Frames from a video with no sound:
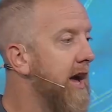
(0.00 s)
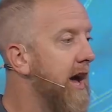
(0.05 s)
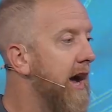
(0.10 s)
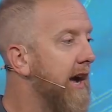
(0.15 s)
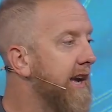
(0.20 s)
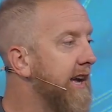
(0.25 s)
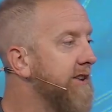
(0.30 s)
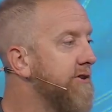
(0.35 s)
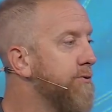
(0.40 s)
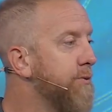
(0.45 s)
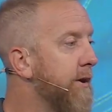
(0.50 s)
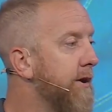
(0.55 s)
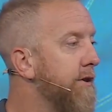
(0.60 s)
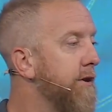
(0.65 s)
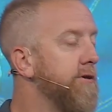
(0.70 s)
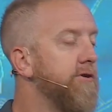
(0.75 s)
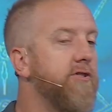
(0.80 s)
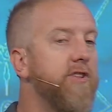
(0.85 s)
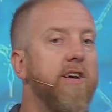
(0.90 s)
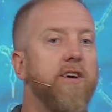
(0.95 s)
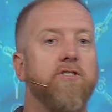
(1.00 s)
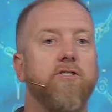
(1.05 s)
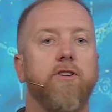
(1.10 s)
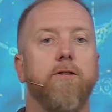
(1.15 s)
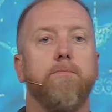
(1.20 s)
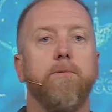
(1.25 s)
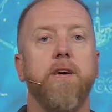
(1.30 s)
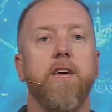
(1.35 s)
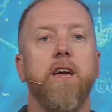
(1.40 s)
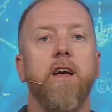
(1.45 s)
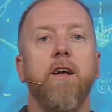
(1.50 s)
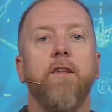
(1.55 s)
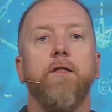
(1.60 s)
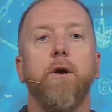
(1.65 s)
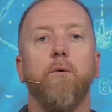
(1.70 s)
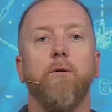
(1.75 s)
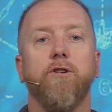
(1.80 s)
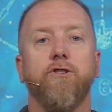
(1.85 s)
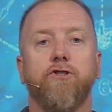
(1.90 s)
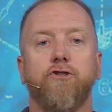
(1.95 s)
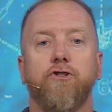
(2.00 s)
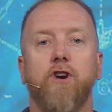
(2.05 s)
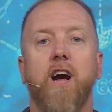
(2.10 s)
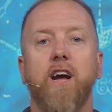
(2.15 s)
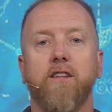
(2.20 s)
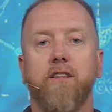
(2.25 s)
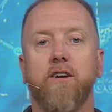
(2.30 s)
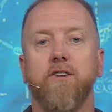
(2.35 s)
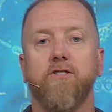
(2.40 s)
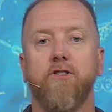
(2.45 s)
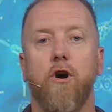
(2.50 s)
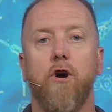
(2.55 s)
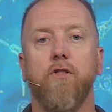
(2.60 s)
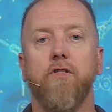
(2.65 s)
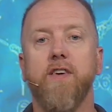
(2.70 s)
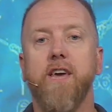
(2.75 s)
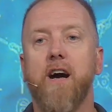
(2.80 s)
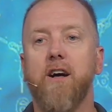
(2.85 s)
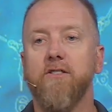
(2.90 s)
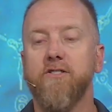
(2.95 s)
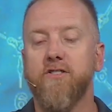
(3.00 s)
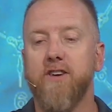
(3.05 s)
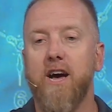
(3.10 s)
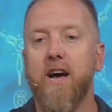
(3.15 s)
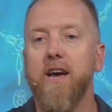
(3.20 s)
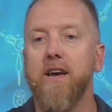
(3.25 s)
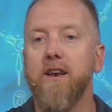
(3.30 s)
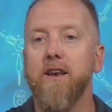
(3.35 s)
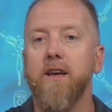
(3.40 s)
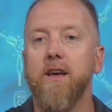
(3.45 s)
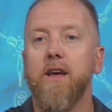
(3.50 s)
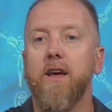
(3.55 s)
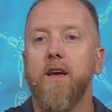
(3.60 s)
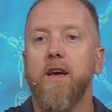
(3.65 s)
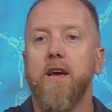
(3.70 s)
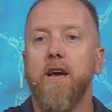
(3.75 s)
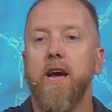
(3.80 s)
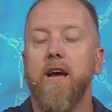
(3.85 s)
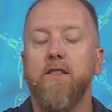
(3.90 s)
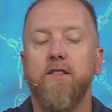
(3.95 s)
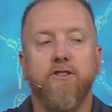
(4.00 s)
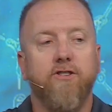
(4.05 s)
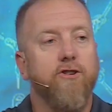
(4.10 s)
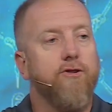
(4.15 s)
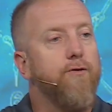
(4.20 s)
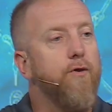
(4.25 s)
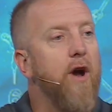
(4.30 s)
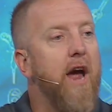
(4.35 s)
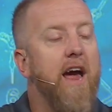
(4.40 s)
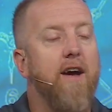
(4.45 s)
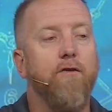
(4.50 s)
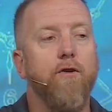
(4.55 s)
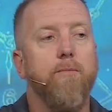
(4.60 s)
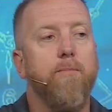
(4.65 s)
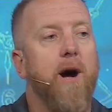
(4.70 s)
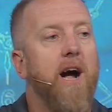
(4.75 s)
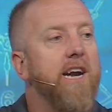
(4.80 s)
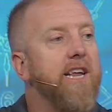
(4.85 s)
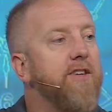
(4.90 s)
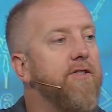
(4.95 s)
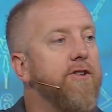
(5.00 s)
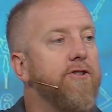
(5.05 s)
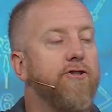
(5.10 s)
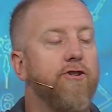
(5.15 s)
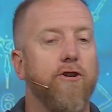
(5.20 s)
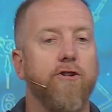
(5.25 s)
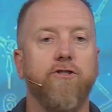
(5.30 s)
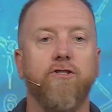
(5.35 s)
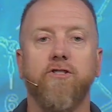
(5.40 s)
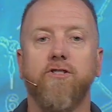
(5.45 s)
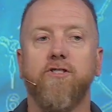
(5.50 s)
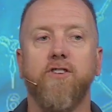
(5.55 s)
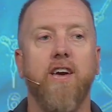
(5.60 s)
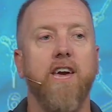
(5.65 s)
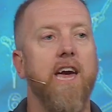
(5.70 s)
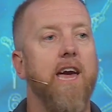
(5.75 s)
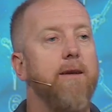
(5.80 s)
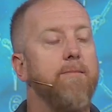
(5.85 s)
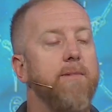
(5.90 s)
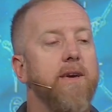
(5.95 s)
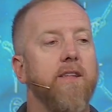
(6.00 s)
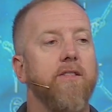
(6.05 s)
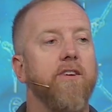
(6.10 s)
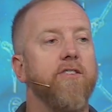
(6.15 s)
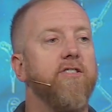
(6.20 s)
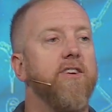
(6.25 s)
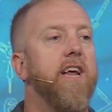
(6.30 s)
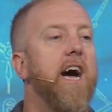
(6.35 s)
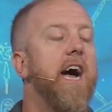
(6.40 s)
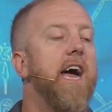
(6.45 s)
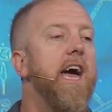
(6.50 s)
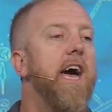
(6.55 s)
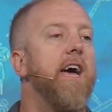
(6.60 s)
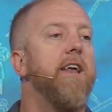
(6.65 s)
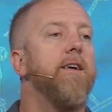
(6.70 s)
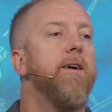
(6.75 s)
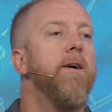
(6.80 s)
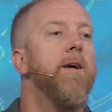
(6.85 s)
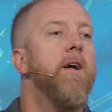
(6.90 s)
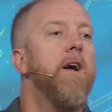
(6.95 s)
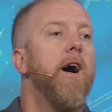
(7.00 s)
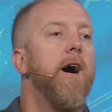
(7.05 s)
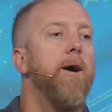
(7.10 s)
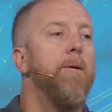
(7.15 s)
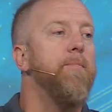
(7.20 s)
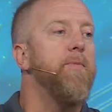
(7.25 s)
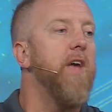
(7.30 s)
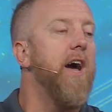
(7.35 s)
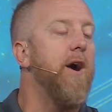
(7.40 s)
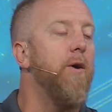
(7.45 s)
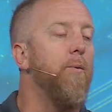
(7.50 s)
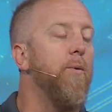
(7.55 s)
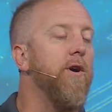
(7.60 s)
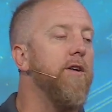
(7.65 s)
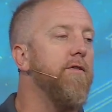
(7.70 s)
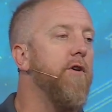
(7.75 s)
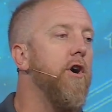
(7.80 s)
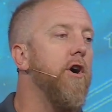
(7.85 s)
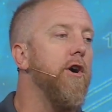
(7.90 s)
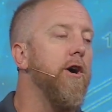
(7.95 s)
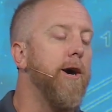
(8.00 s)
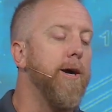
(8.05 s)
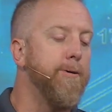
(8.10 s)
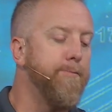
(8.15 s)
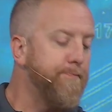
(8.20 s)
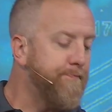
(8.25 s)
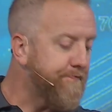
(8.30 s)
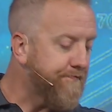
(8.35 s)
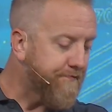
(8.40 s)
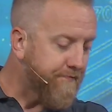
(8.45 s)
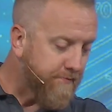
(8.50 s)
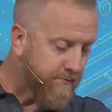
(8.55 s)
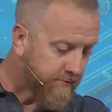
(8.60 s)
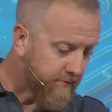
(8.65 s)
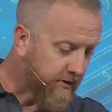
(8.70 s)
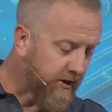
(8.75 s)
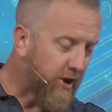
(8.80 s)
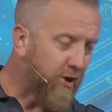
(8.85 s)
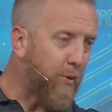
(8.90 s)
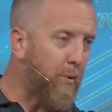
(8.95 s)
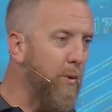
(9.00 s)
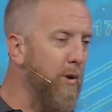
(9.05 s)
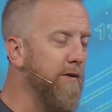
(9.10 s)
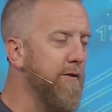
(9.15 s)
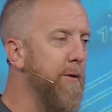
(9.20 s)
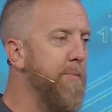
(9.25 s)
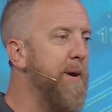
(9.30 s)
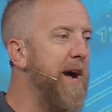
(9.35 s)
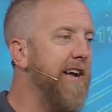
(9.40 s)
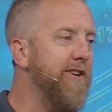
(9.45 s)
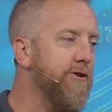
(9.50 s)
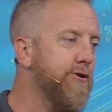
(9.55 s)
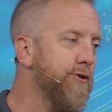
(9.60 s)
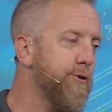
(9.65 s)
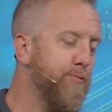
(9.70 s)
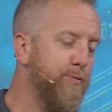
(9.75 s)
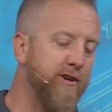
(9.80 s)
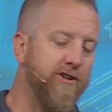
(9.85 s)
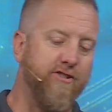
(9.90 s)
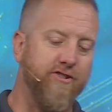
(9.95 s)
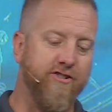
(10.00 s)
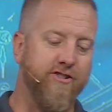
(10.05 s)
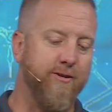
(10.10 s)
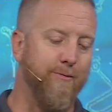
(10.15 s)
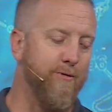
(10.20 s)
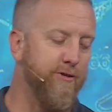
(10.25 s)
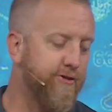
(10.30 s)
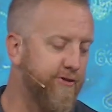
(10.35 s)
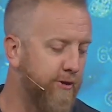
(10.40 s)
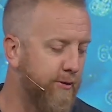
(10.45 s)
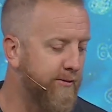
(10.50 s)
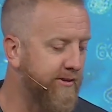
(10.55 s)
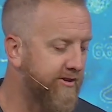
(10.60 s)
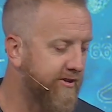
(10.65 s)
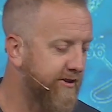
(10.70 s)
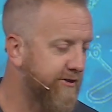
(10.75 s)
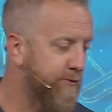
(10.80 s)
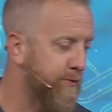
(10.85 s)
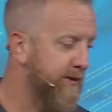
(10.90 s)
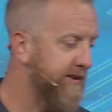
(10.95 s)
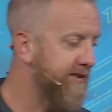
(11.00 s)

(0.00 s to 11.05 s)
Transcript: against what those things could be that would distract us on the outside. And this is for everybody in the church to say amen. Listen, I had one of our One of our pastors was preaching a similar sermon to this one